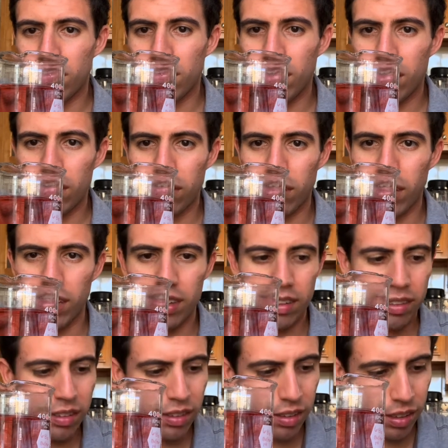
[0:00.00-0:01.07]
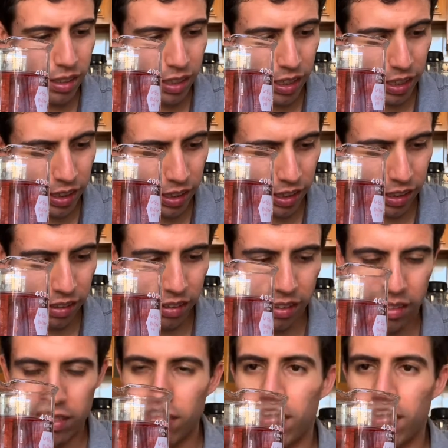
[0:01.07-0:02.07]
Okay, and I think that's it.